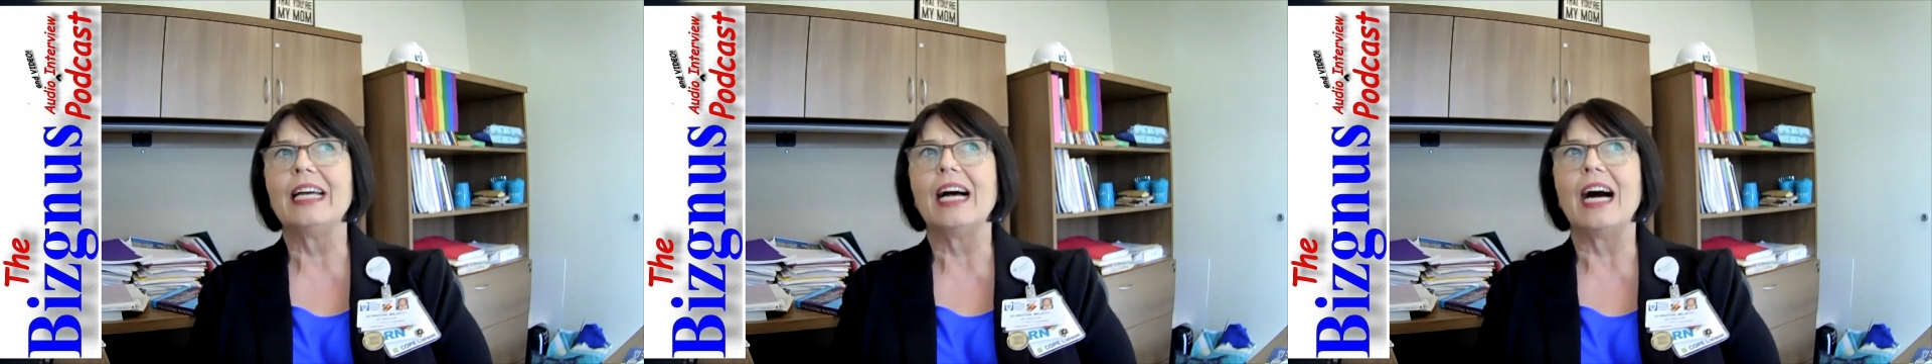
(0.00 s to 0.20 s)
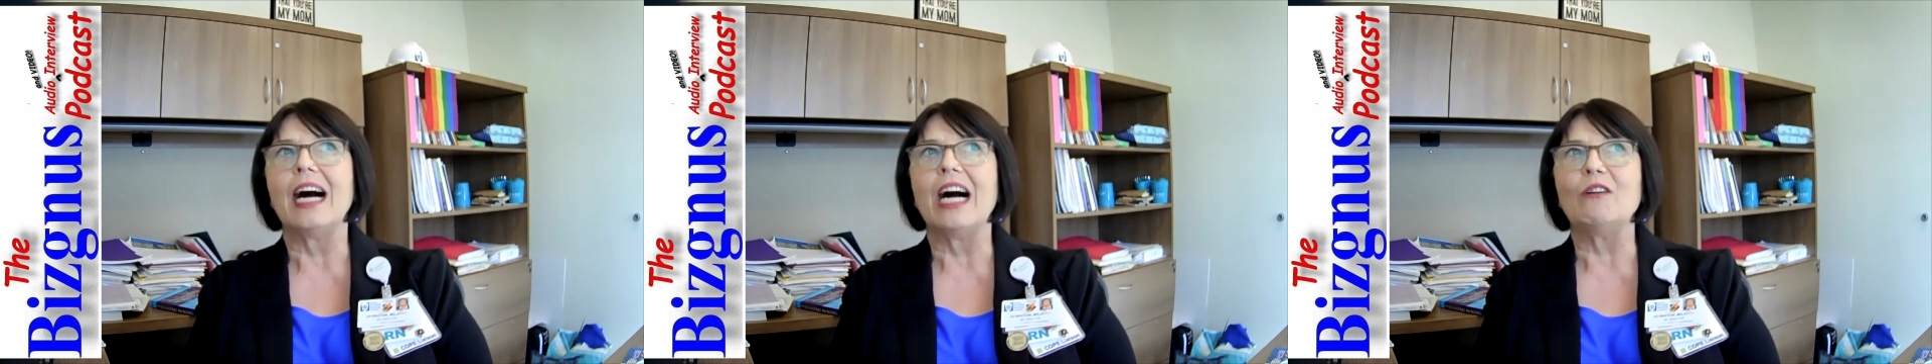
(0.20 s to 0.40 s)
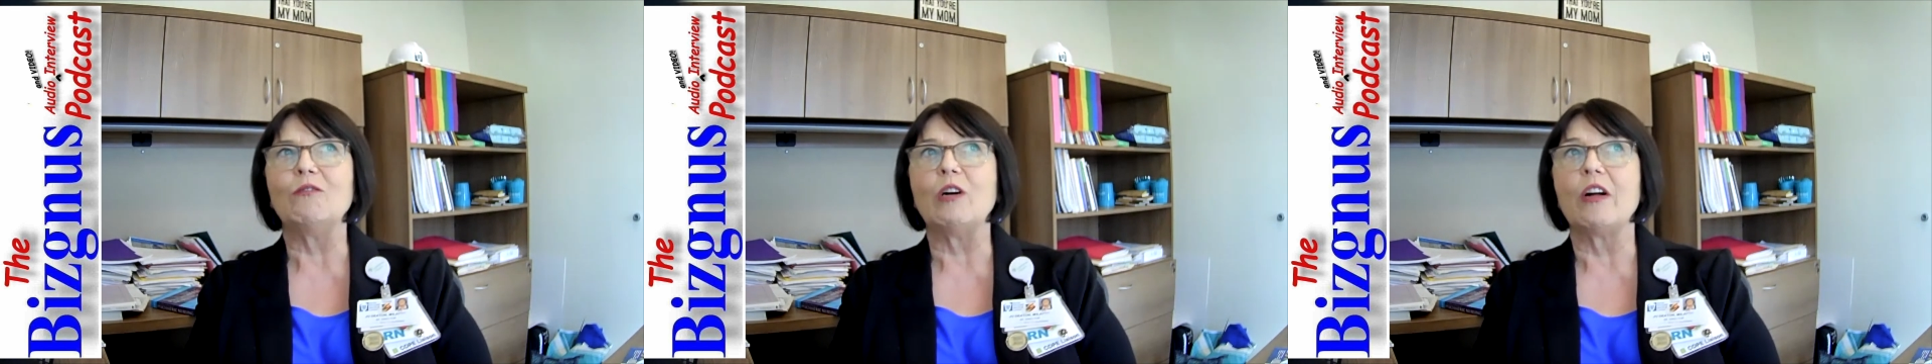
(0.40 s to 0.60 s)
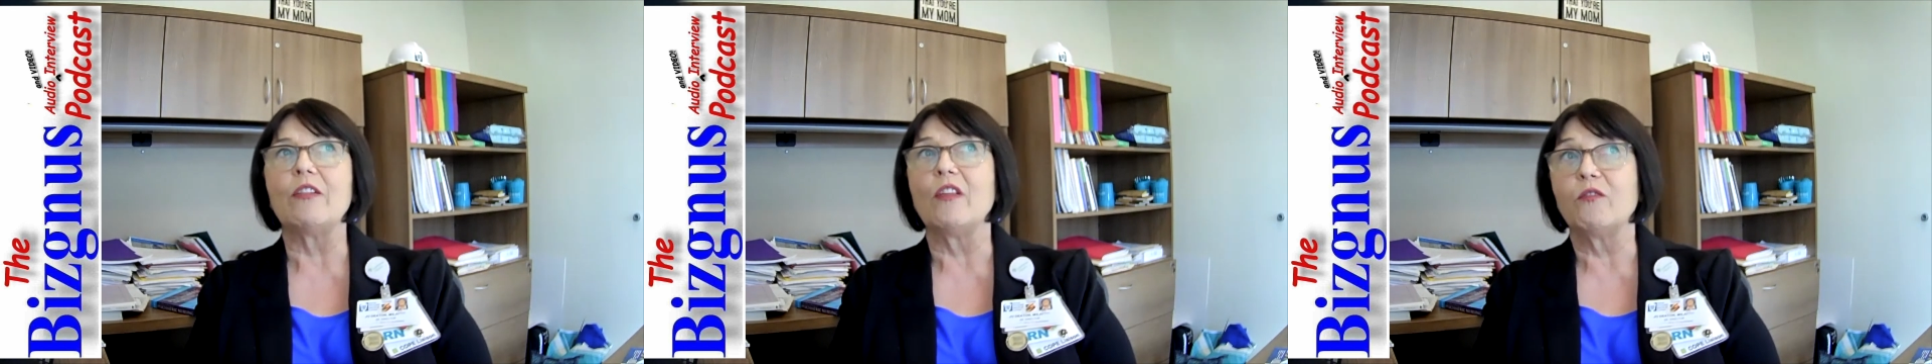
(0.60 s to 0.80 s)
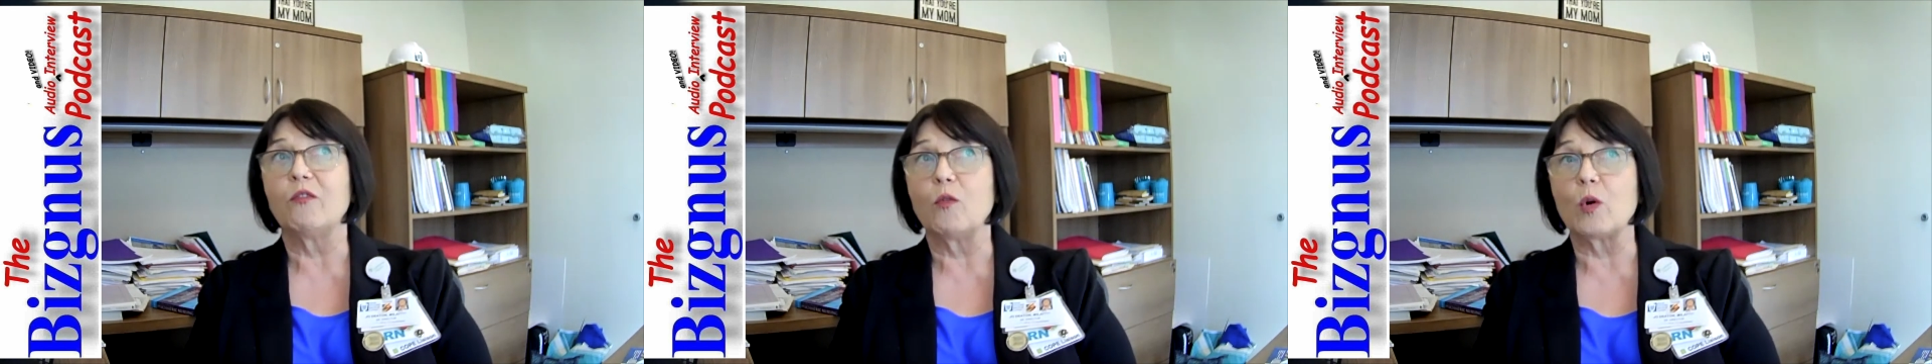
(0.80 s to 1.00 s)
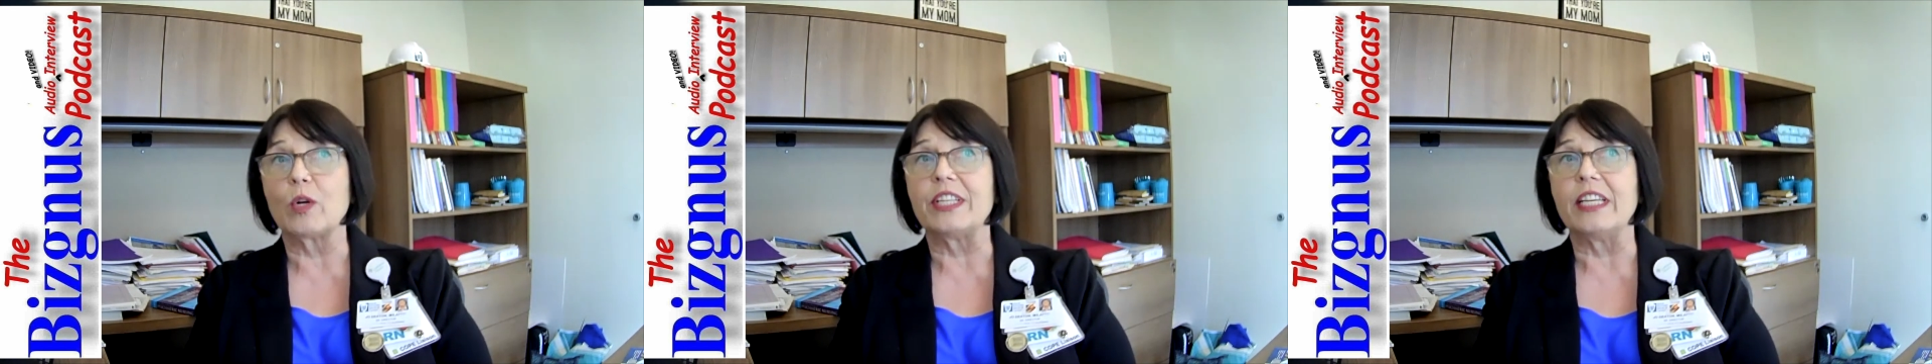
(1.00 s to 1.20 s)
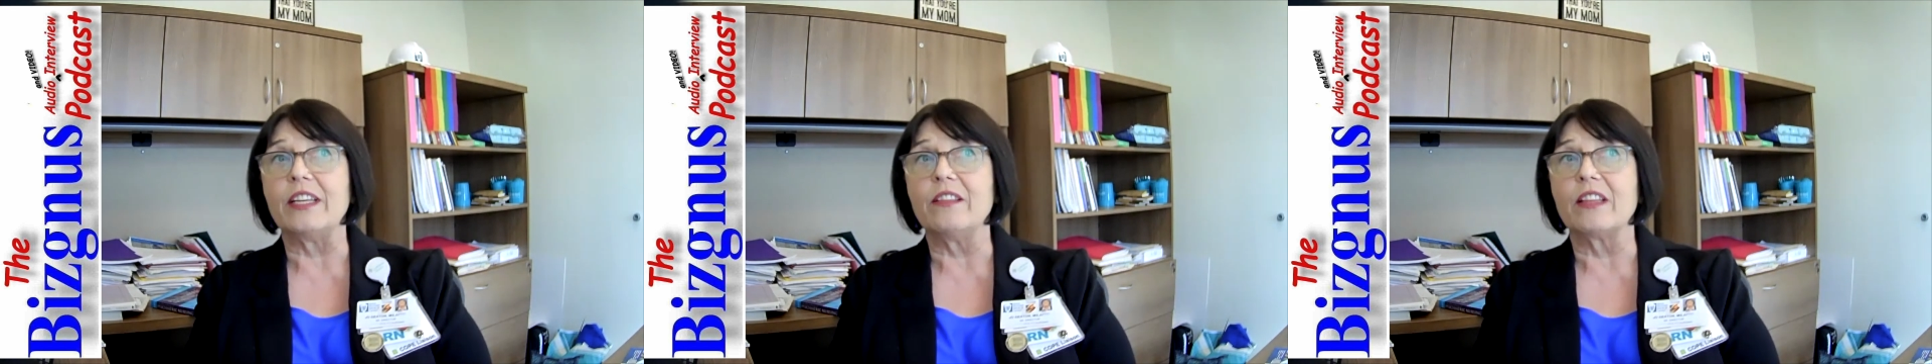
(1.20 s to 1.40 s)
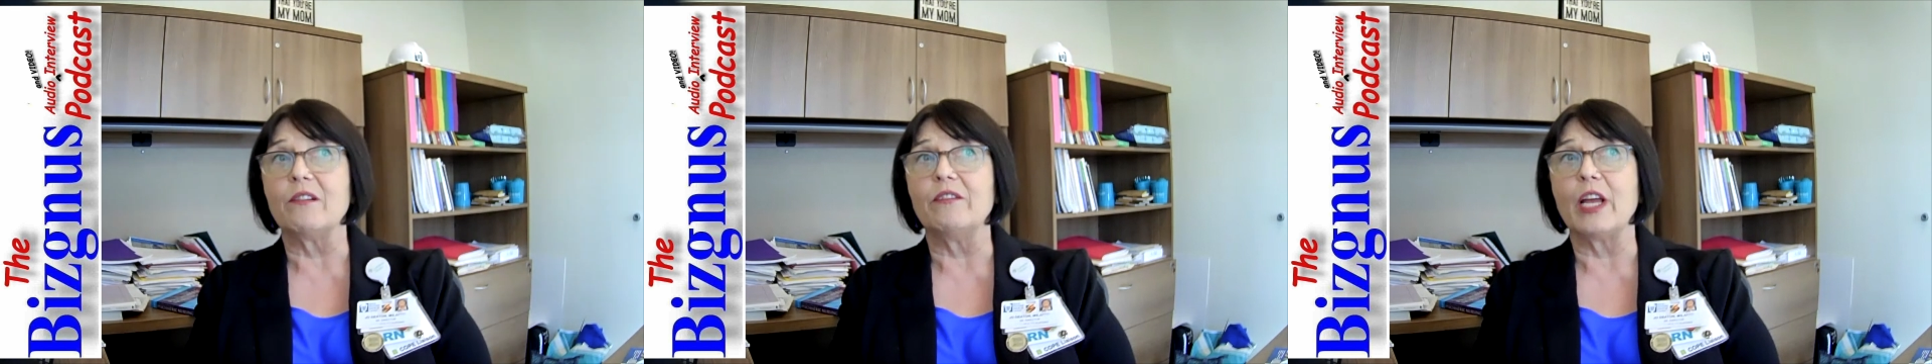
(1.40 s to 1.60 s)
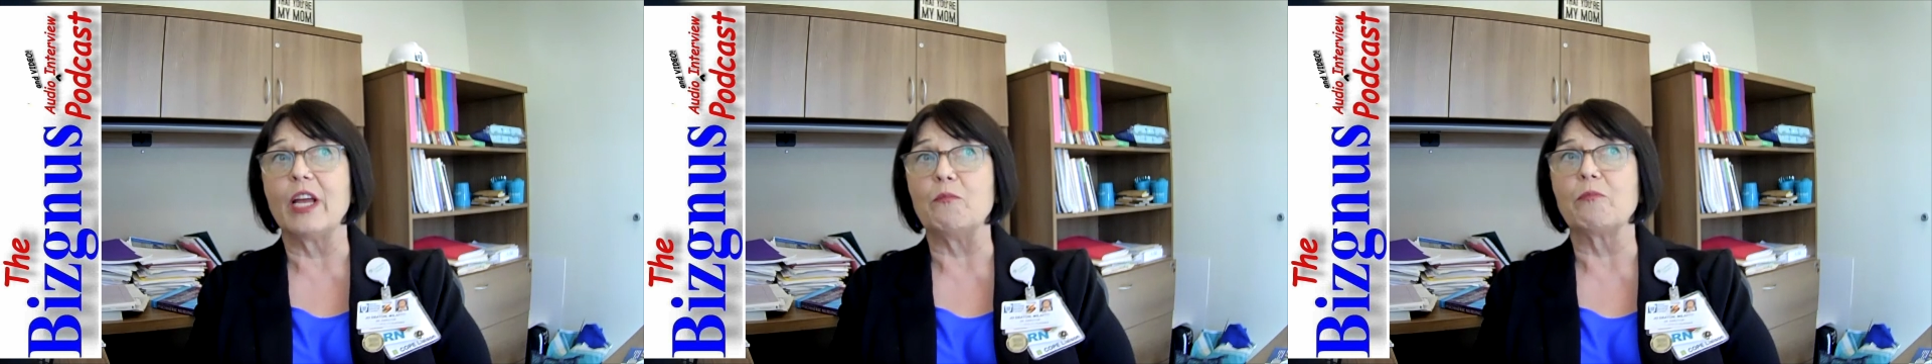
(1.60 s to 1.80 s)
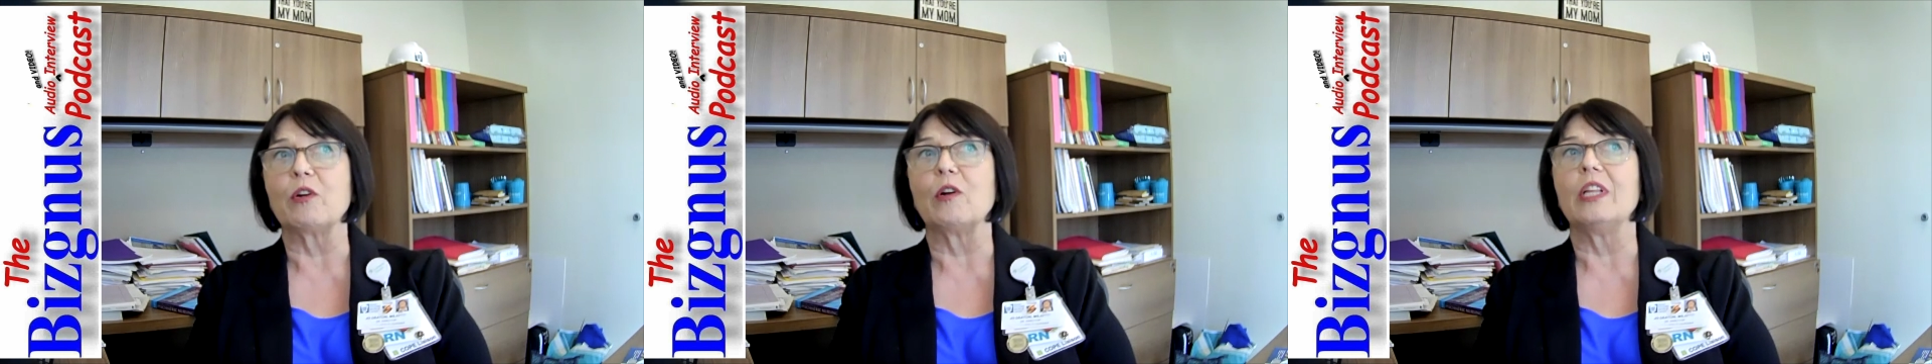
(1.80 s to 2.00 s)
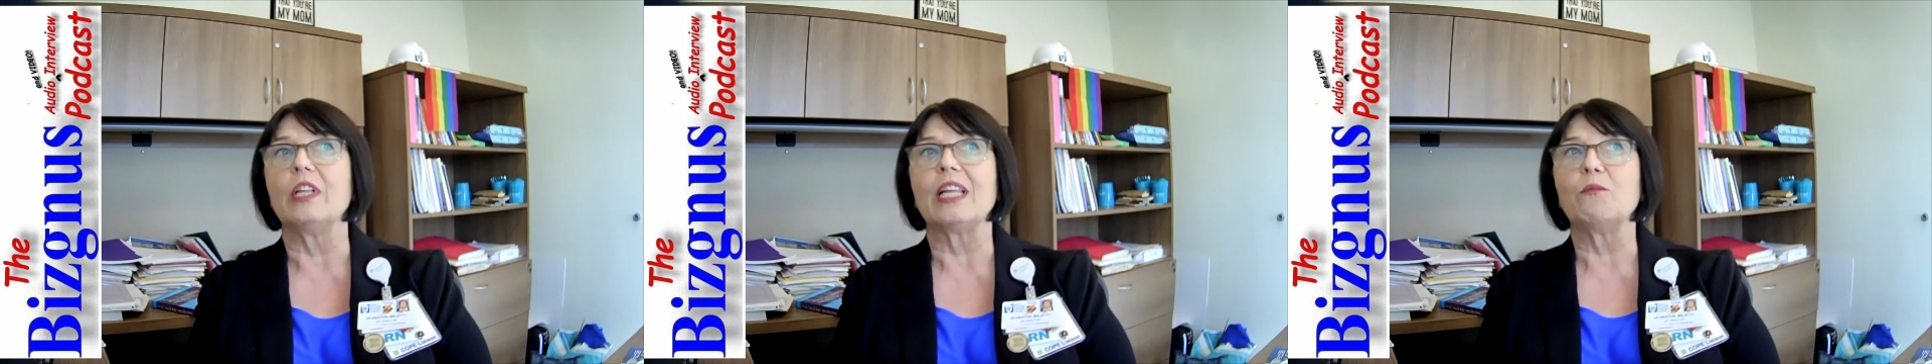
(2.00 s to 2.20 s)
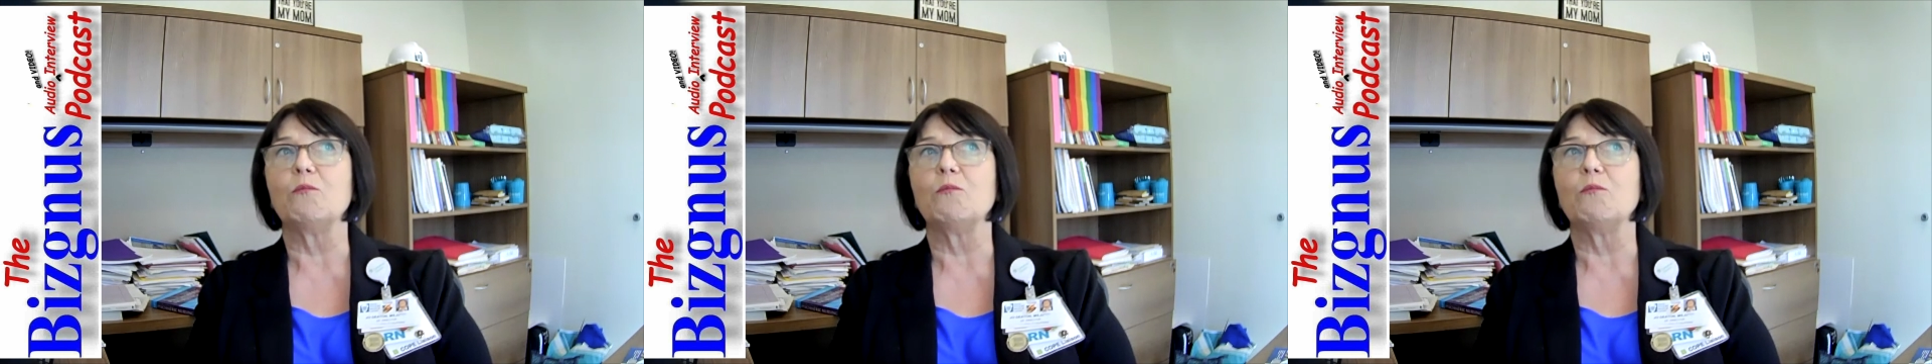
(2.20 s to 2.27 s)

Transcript: on the 14th of April.